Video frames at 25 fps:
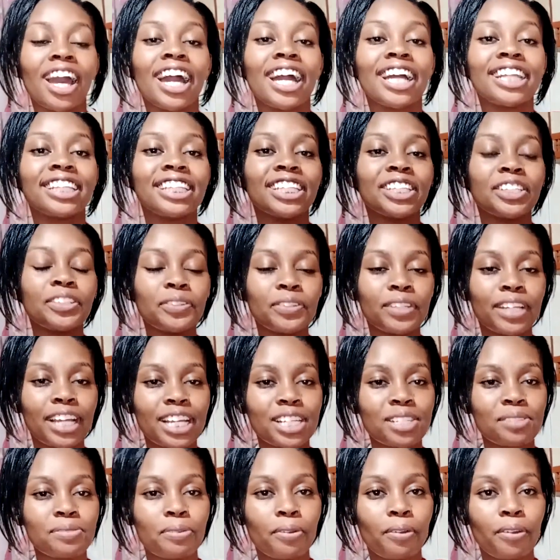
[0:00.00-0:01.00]
Thank you
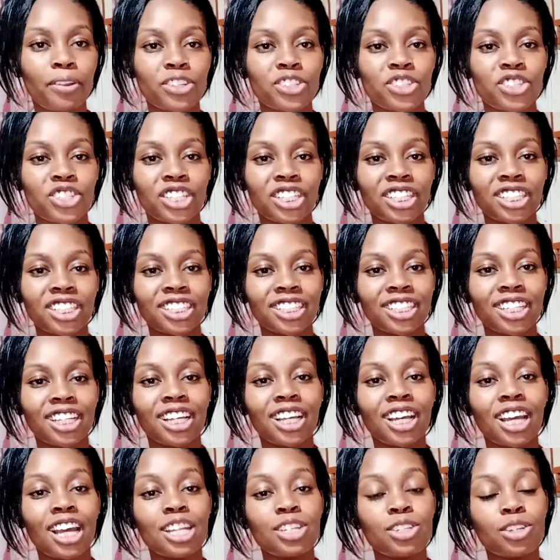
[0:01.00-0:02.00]
guys for watching.
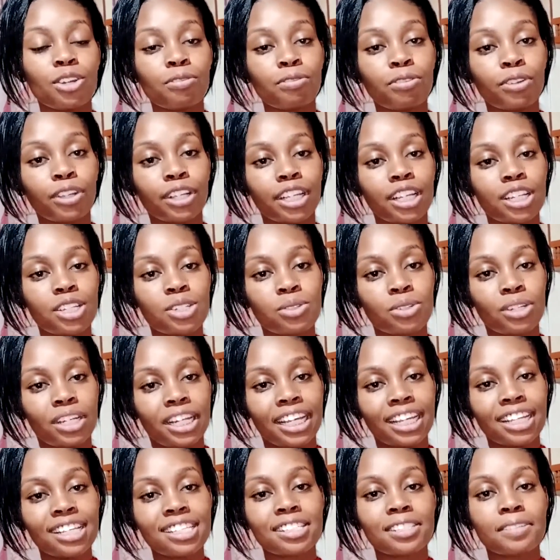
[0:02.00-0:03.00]
Don't forget to
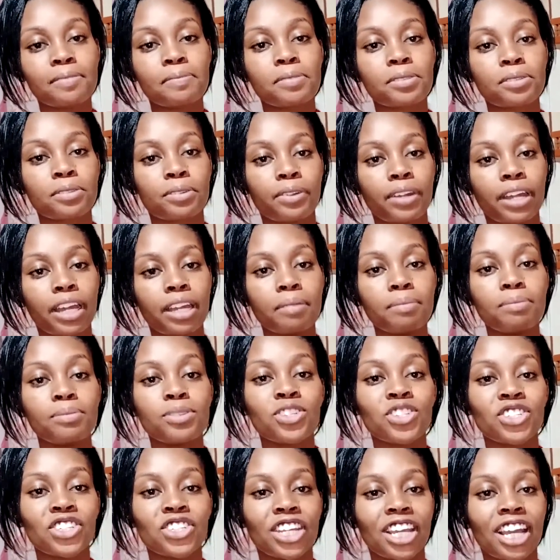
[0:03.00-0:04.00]
like, subscribe,
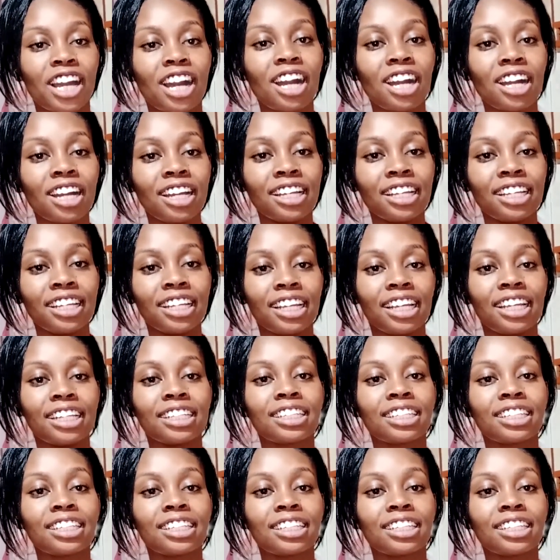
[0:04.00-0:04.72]
share, and